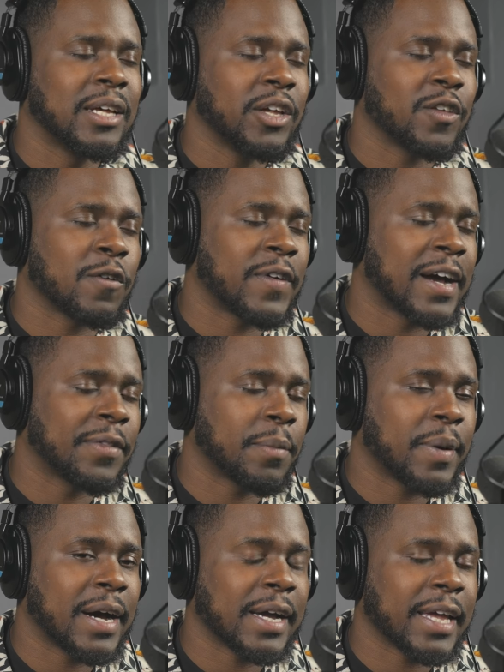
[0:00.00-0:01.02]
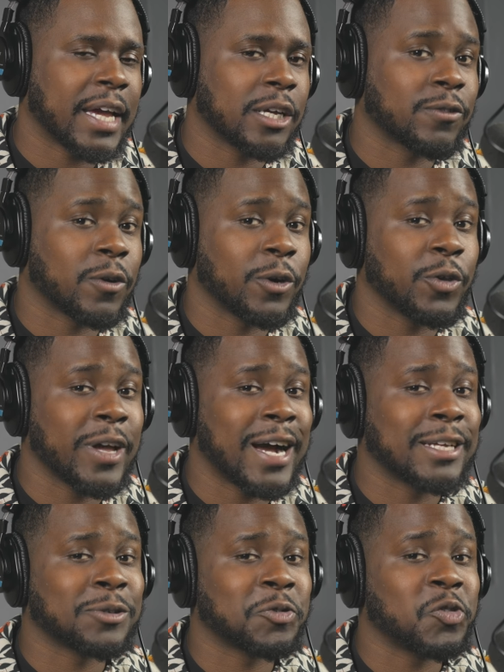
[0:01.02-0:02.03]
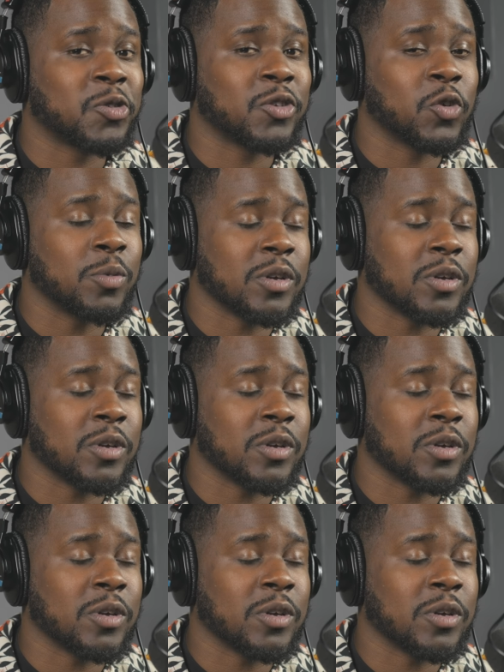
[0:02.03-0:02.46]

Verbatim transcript: You can find the podcast for all you guys on YouTube.